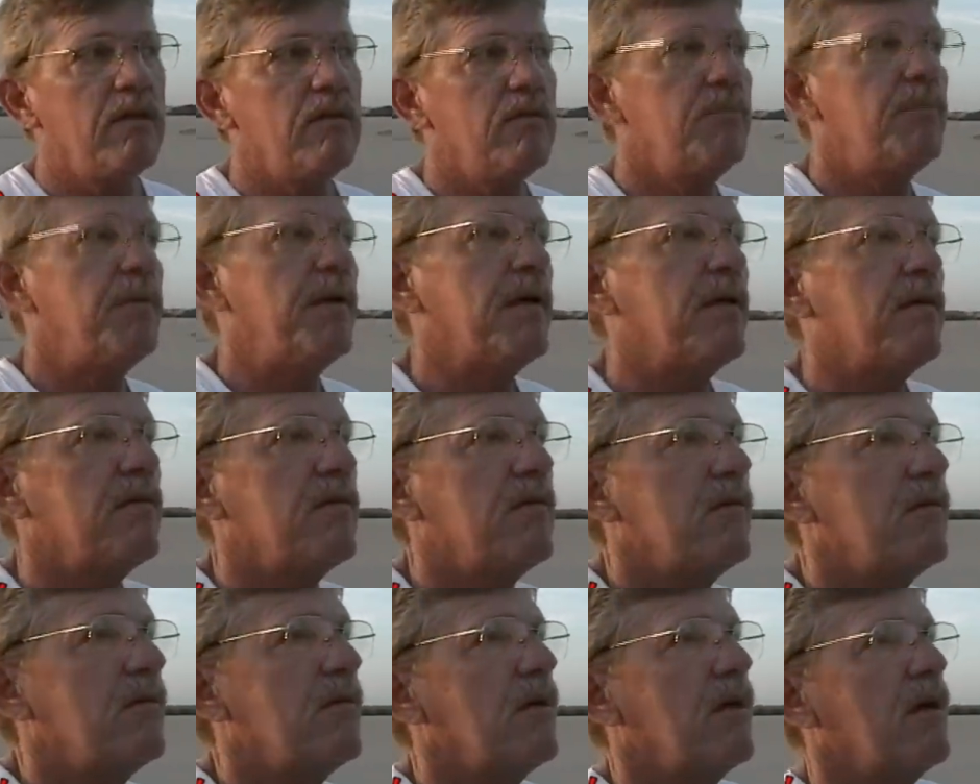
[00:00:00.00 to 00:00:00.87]
He's
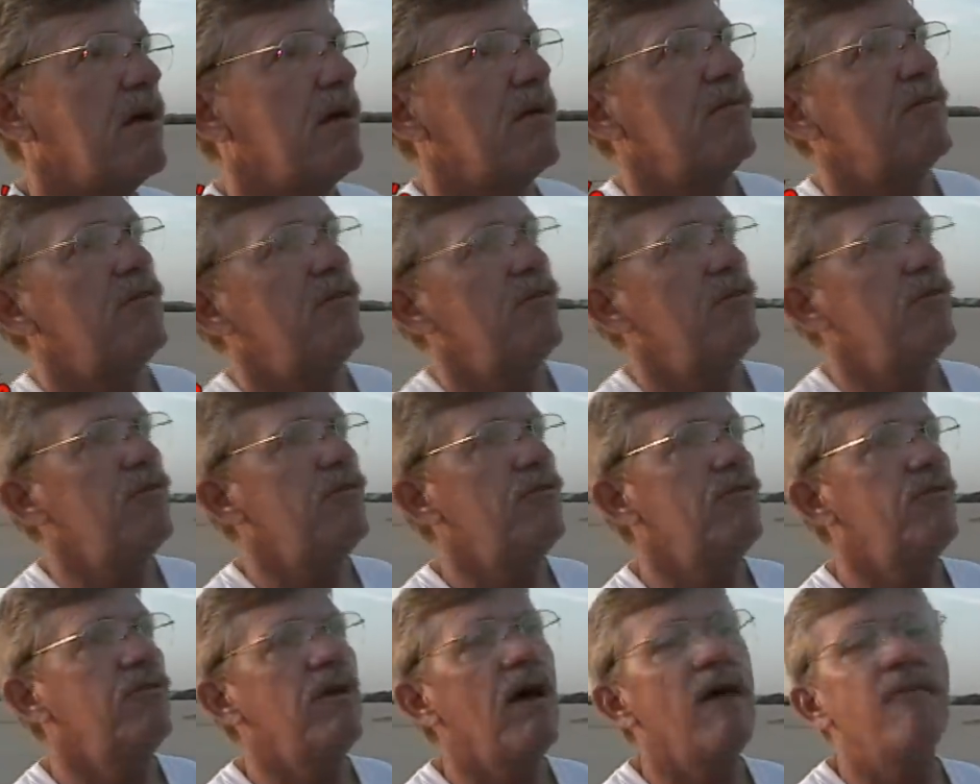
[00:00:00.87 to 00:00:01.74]
been
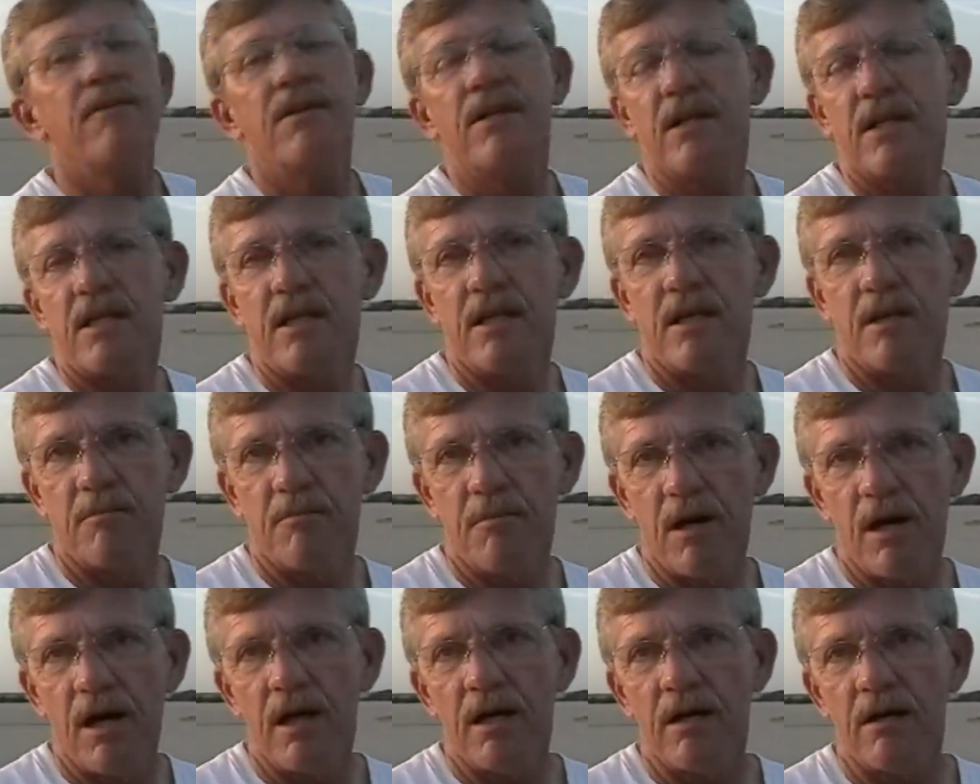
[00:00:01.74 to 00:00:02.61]
270 in a
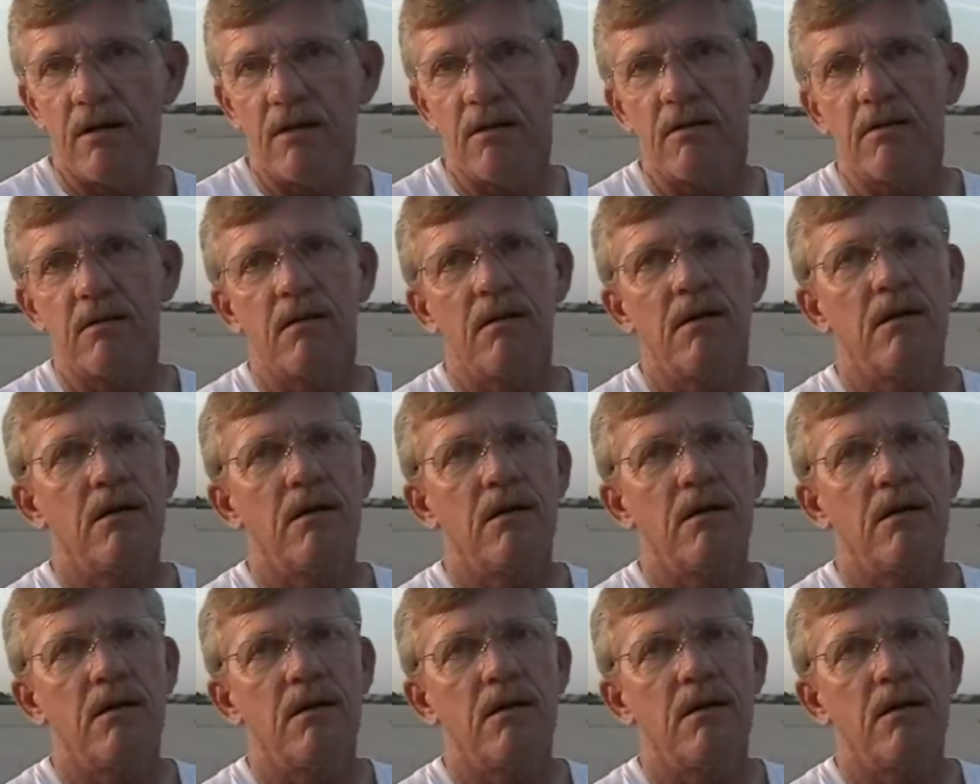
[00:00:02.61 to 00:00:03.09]
mile.